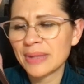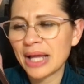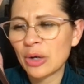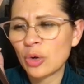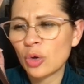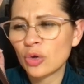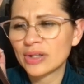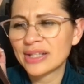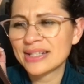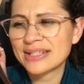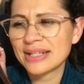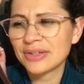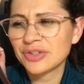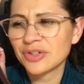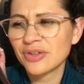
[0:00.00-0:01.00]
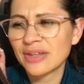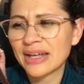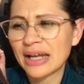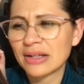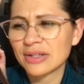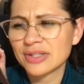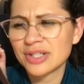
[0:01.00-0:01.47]
the black hole in the center, the
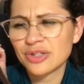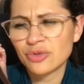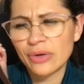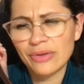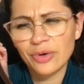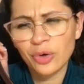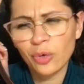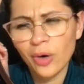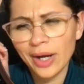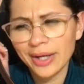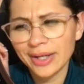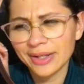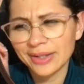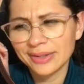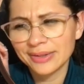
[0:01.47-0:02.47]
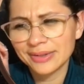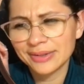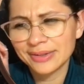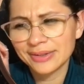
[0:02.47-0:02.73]
galaxy is rather quiet,